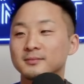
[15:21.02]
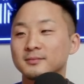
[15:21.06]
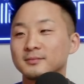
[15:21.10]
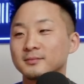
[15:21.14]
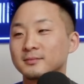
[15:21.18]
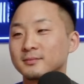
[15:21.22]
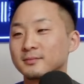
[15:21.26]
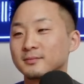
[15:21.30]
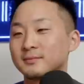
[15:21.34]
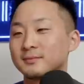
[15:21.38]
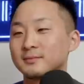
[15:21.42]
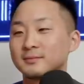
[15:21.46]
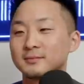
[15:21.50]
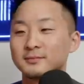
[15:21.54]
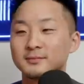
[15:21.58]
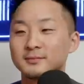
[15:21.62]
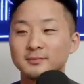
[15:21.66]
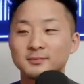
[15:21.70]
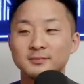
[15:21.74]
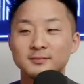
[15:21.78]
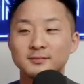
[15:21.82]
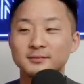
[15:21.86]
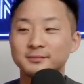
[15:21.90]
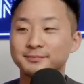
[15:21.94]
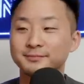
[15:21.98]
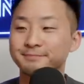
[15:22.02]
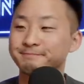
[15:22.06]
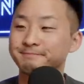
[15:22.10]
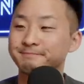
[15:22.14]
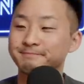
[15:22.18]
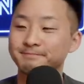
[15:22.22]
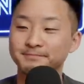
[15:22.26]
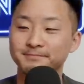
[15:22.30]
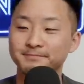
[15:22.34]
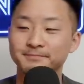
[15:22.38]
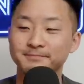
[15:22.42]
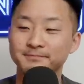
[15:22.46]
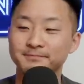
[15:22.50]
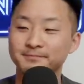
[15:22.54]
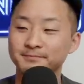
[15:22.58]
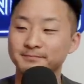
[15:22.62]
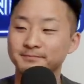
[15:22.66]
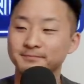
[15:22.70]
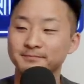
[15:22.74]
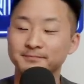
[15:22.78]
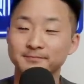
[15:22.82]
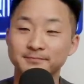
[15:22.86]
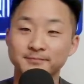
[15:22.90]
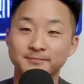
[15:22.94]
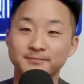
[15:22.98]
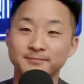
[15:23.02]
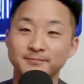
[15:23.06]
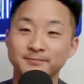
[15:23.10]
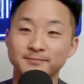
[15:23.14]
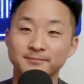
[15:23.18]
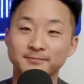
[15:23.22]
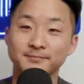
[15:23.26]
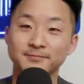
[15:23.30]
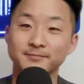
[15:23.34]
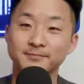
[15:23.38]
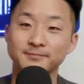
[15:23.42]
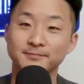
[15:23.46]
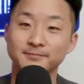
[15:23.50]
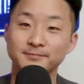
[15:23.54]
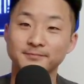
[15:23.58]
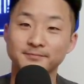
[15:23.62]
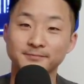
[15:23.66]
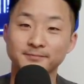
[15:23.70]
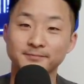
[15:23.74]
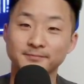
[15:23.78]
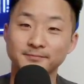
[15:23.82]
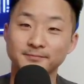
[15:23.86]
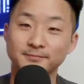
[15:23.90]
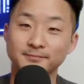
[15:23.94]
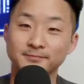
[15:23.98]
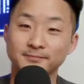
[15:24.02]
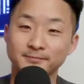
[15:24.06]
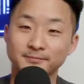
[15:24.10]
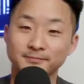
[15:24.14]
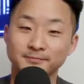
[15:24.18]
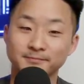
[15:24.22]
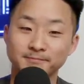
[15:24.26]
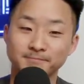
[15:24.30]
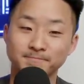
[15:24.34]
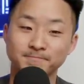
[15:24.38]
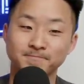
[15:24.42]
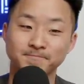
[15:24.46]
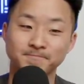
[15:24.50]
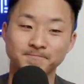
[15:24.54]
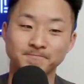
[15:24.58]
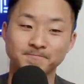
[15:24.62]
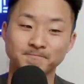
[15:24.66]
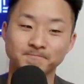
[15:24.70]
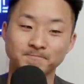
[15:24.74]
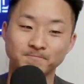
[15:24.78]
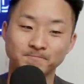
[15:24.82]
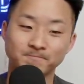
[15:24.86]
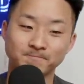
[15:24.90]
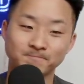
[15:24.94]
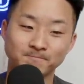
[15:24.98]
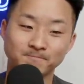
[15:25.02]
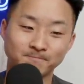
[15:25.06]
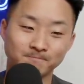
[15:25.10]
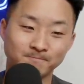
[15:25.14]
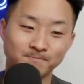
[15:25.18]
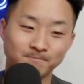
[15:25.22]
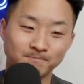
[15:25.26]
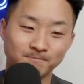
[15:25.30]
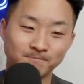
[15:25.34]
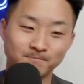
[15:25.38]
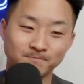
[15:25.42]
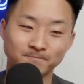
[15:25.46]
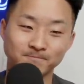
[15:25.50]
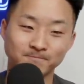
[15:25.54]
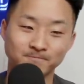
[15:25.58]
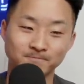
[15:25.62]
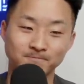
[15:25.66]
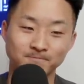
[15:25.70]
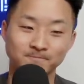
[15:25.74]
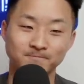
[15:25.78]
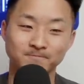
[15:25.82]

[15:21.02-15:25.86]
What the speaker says: The person shown says nothing.